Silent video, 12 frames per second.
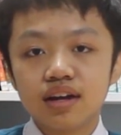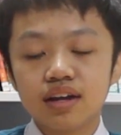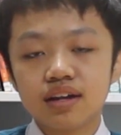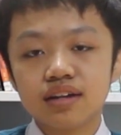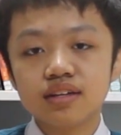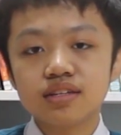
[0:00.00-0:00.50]

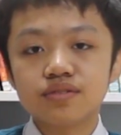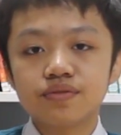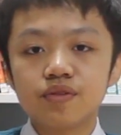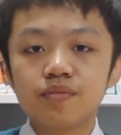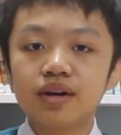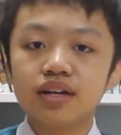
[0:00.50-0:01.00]
And this is
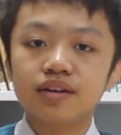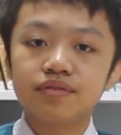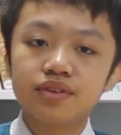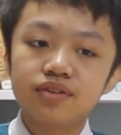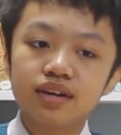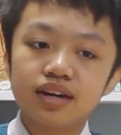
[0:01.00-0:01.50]
for many
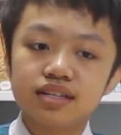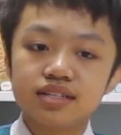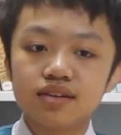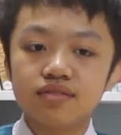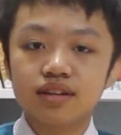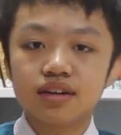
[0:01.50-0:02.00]
of you
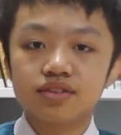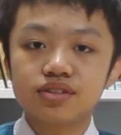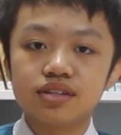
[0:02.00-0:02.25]
guys out there.